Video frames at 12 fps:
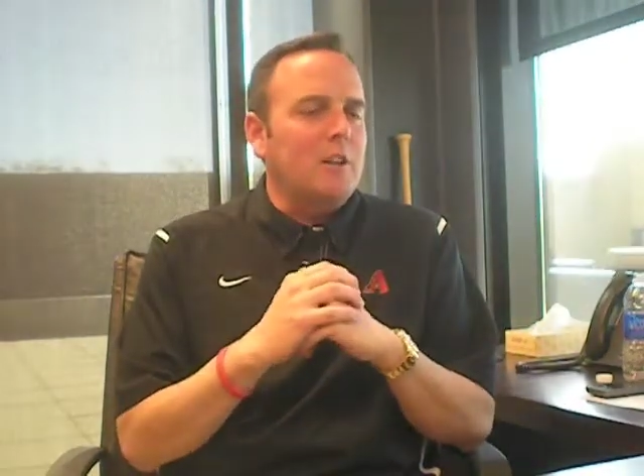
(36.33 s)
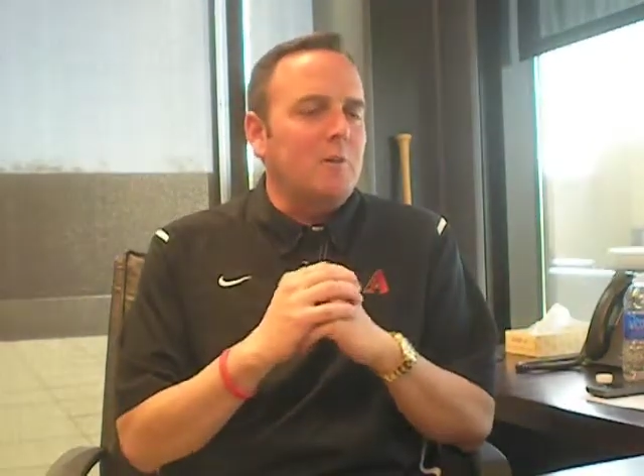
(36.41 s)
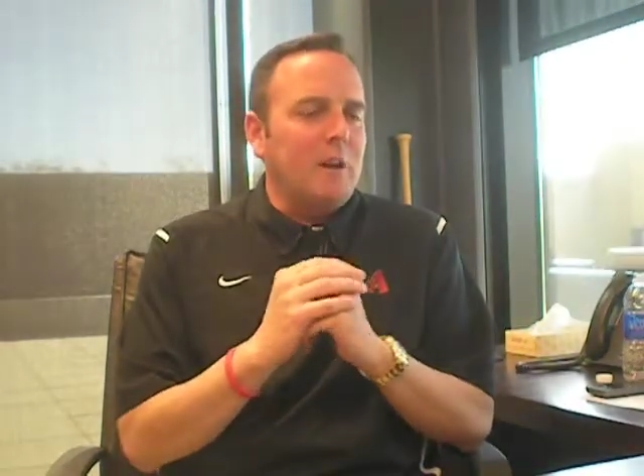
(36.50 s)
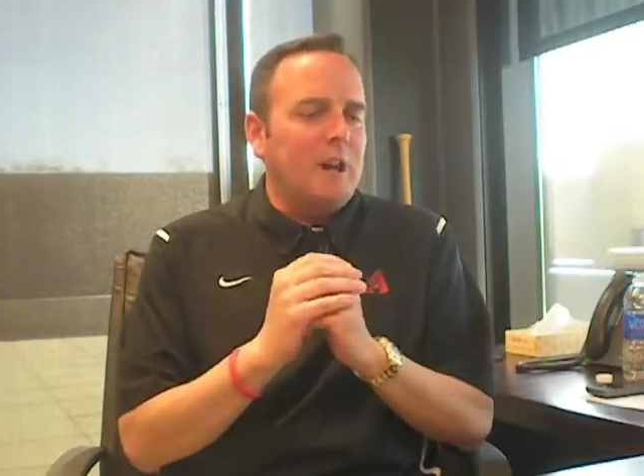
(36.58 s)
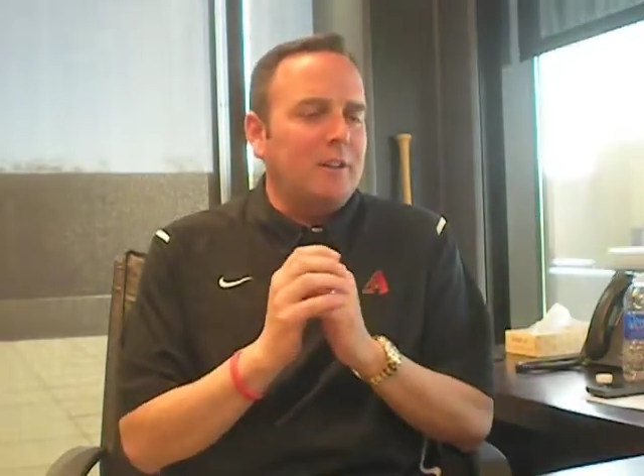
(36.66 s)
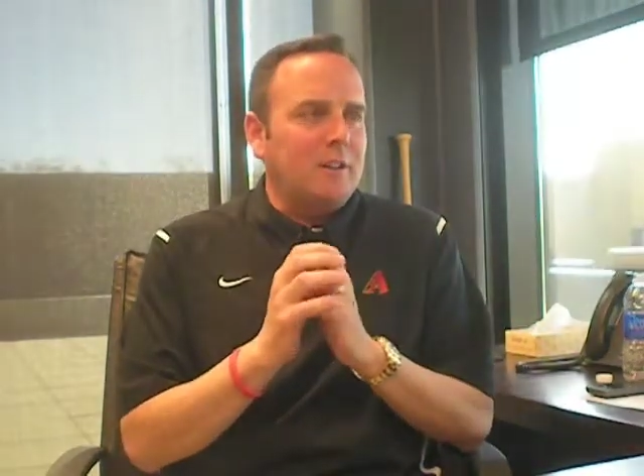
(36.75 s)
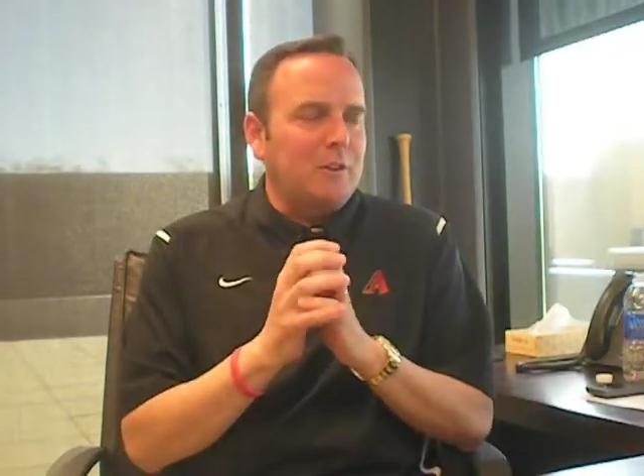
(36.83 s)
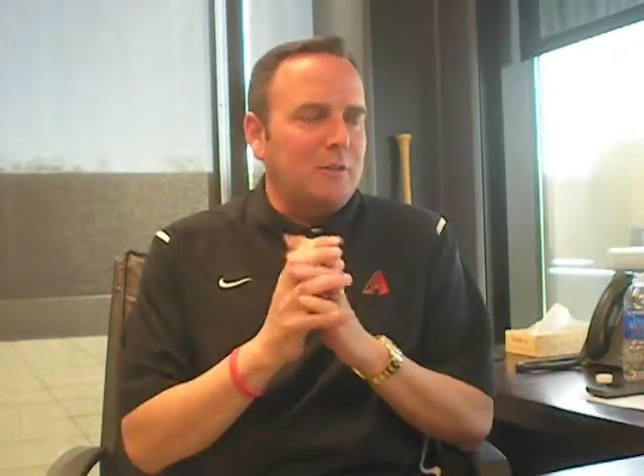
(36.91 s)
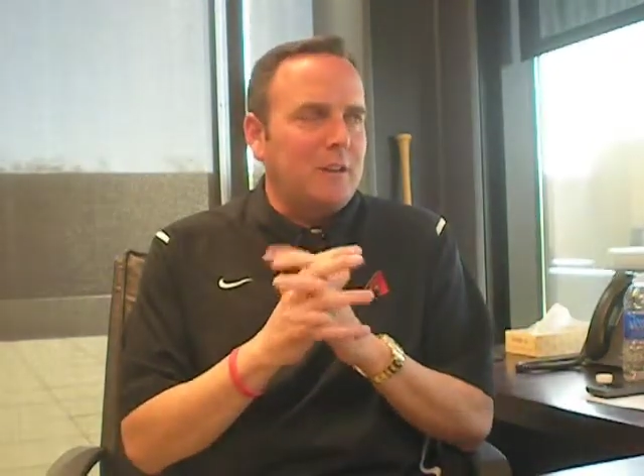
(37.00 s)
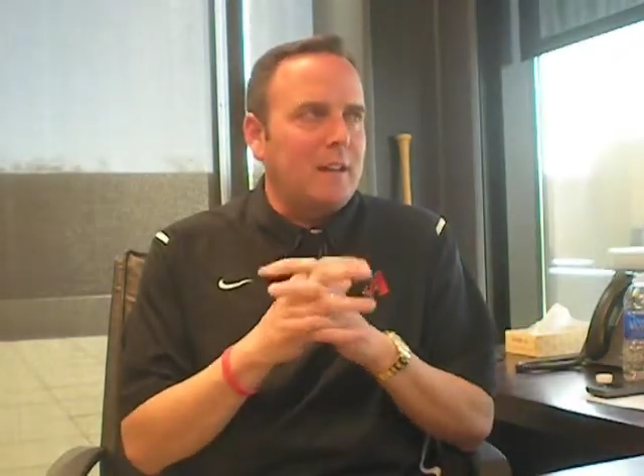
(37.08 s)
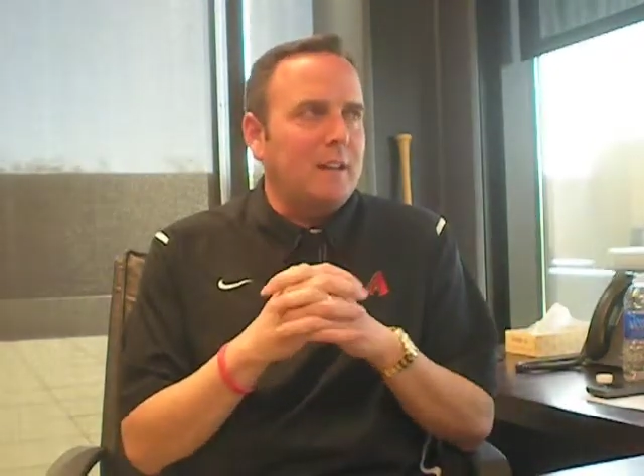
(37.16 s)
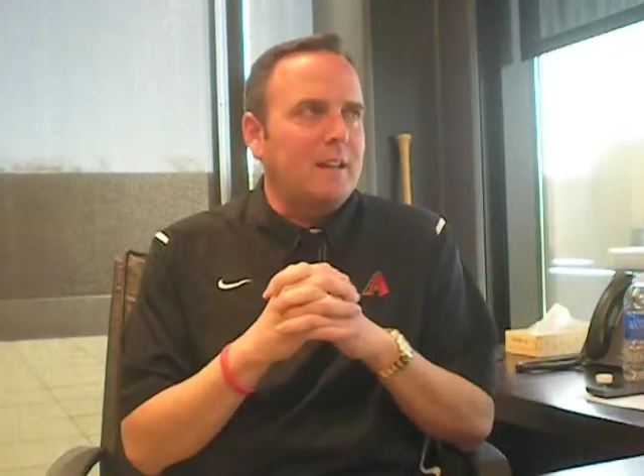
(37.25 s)
year-round like
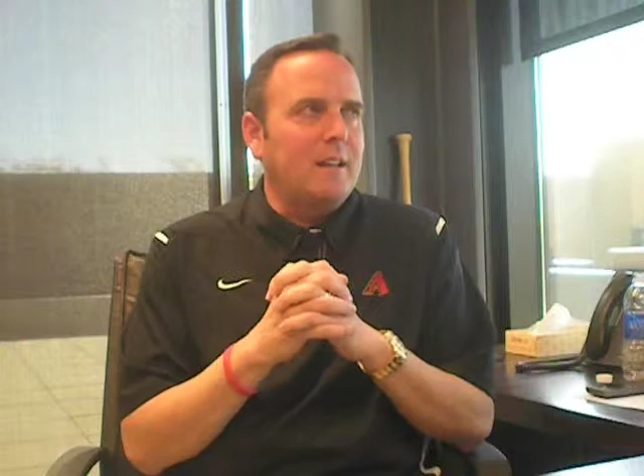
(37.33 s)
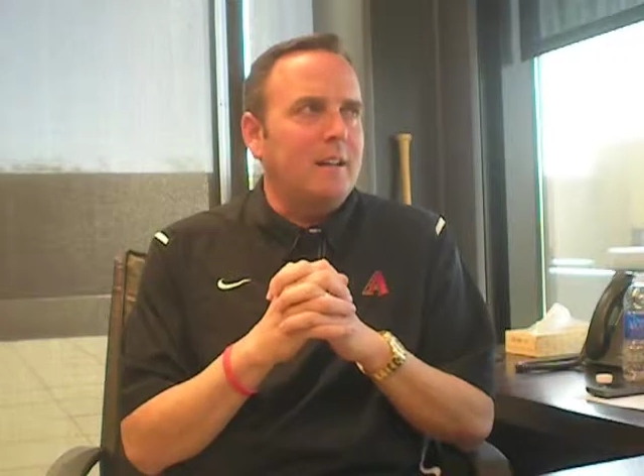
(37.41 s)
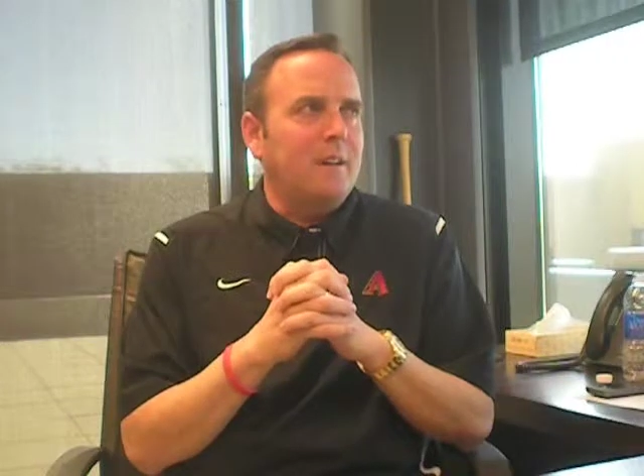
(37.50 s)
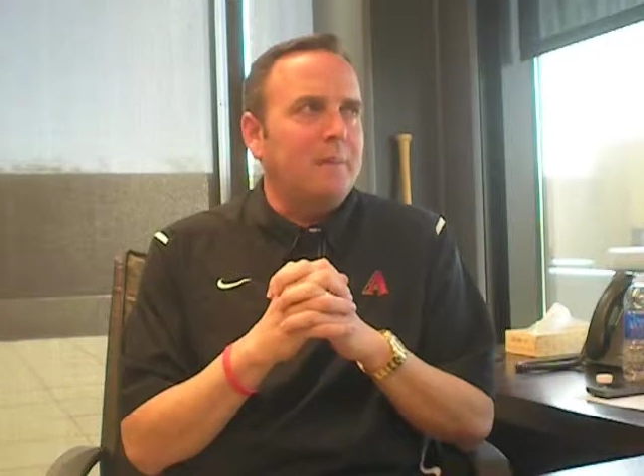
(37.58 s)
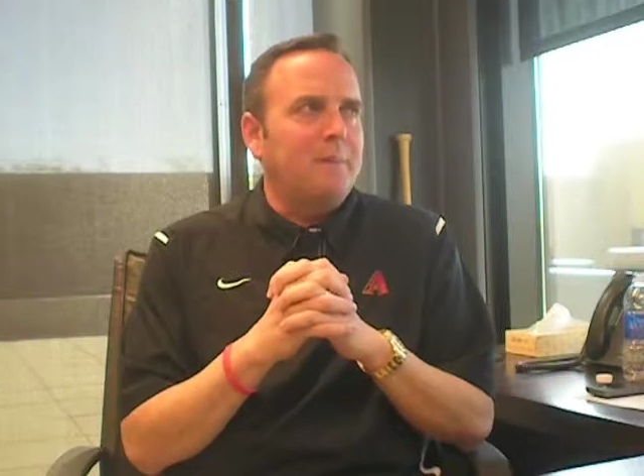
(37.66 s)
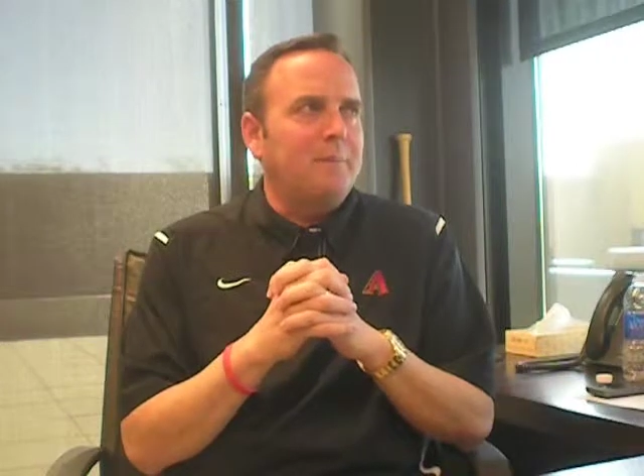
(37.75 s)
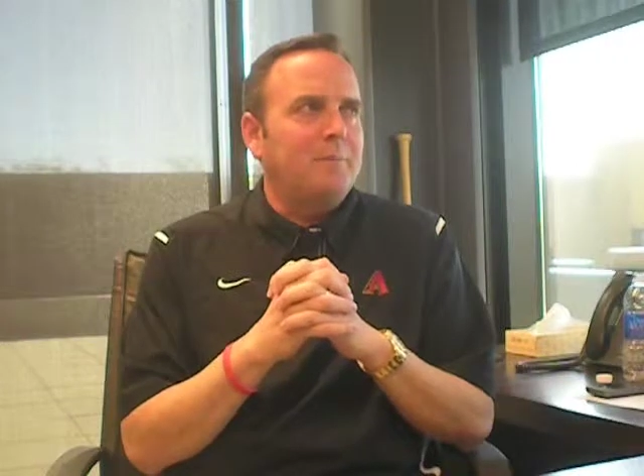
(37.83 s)
you can here.